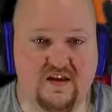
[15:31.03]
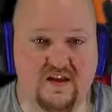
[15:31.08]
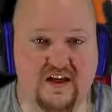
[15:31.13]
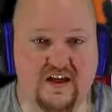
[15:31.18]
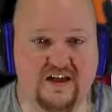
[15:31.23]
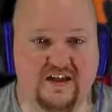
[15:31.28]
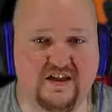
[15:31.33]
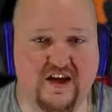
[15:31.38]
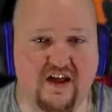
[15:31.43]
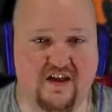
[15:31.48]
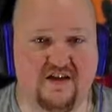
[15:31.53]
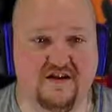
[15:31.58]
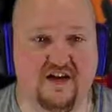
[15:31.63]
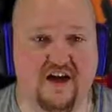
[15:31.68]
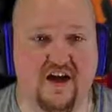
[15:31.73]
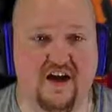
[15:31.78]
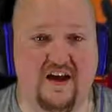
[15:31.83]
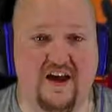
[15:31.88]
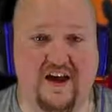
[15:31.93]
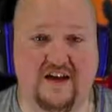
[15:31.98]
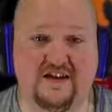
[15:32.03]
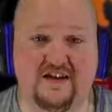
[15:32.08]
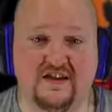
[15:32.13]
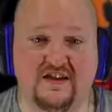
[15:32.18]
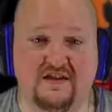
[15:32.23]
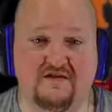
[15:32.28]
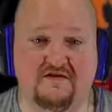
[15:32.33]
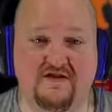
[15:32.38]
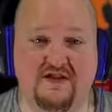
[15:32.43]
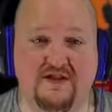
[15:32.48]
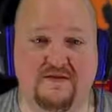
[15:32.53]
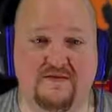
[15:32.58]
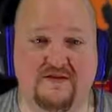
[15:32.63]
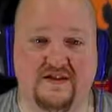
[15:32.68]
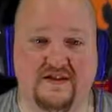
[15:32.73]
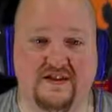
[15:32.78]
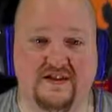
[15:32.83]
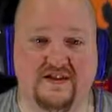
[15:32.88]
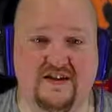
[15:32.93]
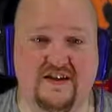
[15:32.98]
Each color tile has its own
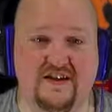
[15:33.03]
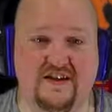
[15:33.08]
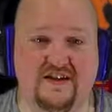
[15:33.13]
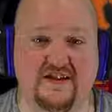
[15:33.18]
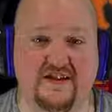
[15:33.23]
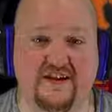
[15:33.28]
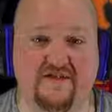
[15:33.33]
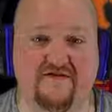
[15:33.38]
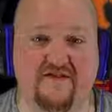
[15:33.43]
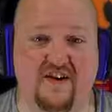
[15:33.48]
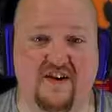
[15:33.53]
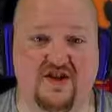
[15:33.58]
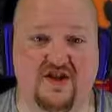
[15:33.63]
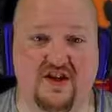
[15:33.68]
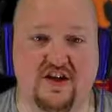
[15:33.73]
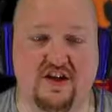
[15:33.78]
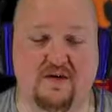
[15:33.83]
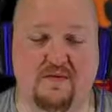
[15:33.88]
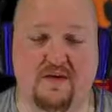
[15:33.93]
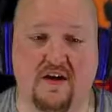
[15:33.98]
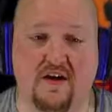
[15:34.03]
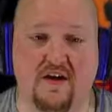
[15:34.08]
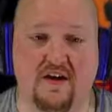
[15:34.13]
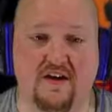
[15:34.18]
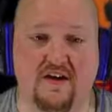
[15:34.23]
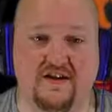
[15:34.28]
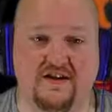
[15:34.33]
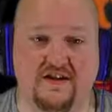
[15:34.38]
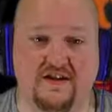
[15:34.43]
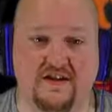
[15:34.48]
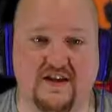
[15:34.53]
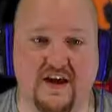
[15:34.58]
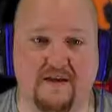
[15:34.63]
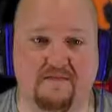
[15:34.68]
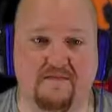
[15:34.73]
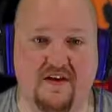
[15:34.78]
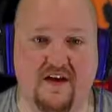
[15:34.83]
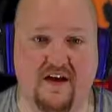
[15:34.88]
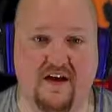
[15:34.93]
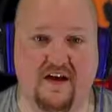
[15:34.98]
sadistic function. Oh my god, it is the same
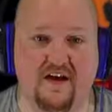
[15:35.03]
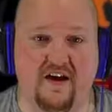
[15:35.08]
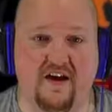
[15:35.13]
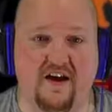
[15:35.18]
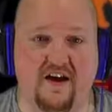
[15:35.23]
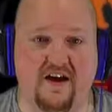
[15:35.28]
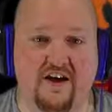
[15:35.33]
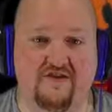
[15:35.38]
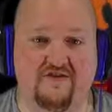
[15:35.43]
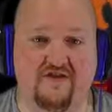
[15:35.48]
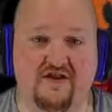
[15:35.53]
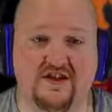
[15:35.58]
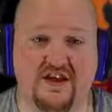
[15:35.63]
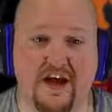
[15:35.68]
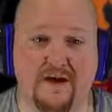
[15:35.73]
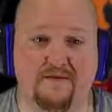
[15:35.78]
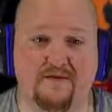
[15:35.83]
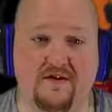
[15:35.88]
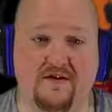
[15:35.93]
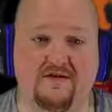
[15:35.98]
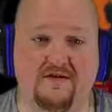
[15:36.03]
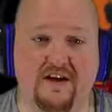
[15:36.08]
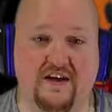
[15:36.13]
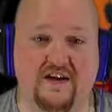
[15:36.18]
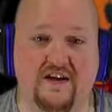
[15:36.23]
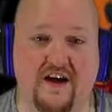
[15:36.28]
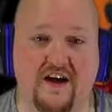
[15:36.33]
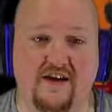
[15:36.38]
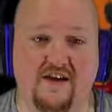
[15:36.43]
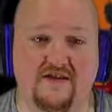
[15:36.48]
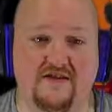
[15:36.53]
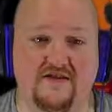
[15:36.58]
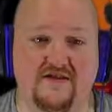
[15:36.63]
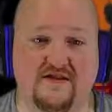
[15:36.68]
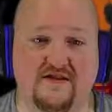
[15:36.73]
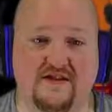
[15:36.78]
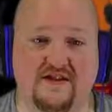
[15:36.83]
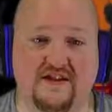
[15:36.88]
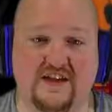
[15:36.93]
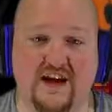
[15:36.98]
thing. For example, a green tile
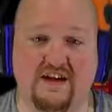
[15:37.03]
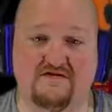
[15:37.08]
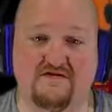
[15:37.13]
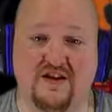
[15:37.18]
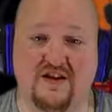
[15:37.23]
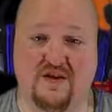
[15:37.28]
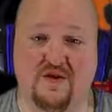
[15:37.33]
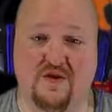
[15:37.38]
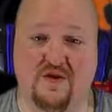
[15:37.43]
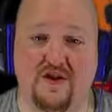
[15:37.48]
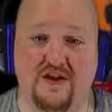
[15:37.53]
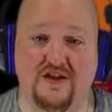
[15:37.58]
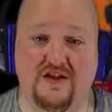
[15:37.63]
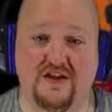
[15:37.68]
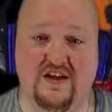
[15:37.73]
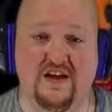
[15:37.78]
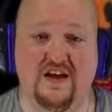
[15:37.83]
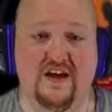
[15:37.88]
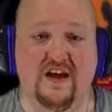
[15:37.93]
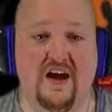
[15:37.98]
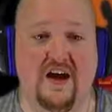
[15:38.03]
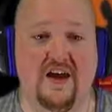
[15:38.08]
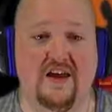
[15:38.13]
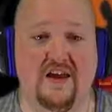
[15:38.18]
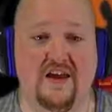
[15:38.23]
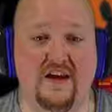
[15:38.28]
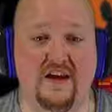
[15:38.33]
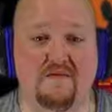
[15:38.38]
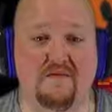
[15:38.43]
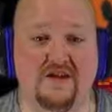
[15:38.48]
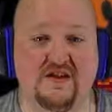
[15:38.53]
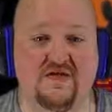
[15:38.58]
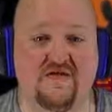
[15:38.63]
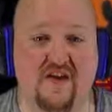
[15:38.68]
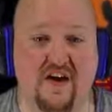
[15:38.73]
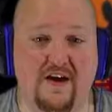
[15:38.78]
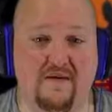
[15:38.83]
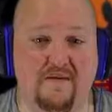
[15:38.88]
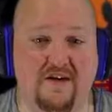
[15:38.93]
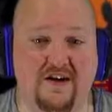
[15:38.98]
sounds a noise, and then you must
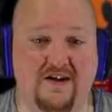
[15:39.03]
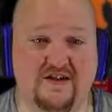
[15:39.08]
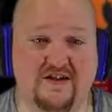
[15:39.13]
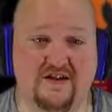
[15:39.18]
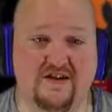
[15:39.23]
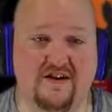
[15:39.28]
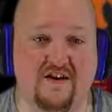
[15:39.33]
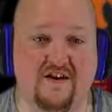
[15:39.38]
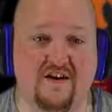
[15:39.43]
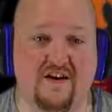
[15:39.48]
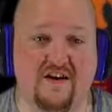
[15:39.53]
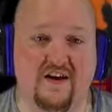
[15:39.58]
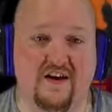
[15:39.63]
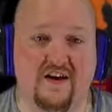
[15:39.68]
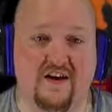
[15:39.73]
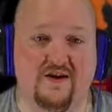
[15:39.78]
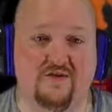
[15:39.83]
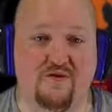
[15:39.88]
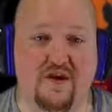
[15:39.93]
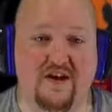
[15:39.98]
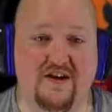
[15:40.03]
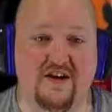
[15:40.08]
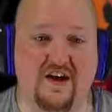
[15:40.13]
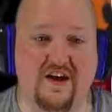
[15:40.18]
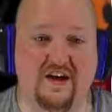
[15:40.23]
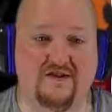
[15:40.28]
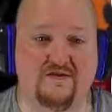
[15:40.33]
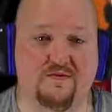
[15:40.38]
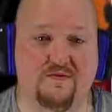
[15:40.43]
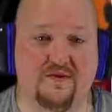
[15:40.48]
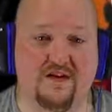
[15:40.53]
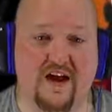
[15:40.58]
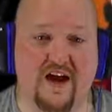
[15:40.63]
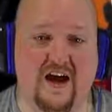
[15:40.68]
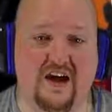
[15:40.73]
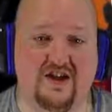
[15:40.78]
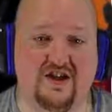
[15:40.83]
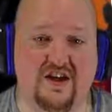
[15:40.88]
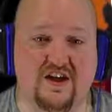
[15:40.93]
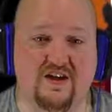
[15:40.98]
fight a monster red tiles will
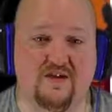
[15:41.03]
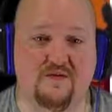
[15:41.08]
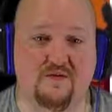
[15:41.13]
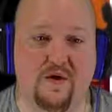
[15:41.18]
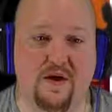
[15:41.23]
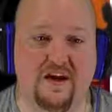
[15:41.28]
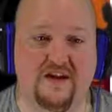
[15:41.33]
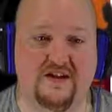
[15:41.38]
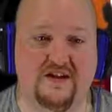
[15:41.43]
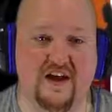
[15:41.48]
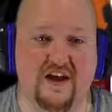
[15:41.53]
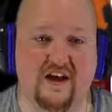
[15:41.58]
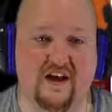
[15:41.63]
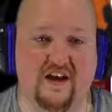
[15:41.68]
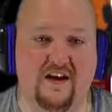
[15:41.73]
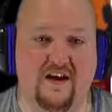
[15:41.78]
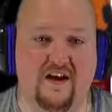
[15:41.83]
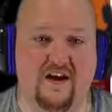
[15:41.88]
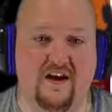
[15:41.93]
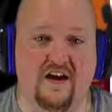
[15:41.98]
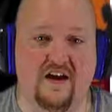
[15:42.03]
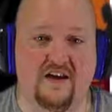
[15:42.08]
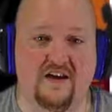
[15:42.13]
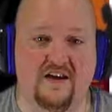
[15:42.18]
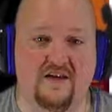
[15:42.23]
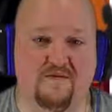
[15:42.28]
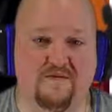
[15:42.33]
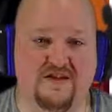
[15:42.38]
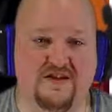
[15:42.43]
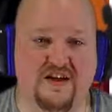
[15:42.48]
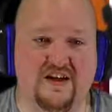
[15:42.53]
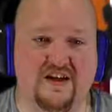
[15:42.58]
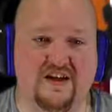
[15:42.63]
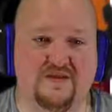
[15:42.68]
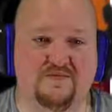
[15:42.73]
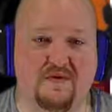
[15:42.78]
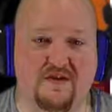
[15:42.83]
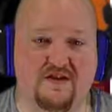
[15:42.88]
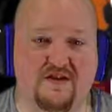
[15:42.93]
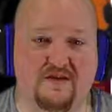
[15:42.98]
actually... Wait a second. Didn't we see this
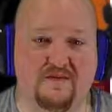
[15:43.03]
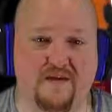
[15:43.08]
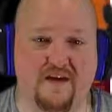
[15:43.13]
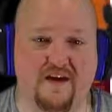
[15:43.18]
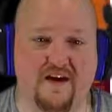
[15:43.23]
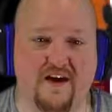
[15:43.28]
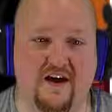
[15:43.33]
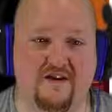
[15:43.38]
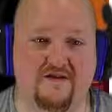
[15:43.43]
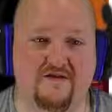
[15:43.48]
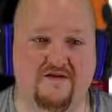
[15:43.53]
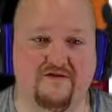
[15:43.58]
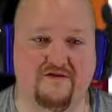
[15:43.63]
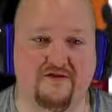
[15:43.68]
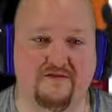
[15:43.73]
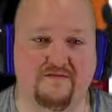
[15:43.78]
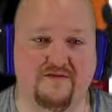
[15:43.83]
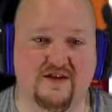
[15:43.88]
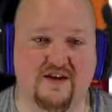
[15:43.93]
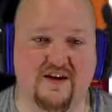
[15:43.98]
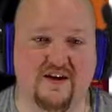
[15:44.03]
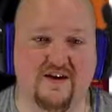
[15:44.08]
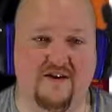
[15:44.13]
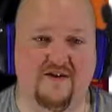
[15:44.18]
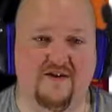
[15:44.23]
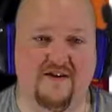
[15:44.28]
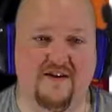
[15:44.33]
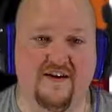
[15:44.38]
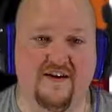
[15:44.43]
puzzle about 100 rooms ago?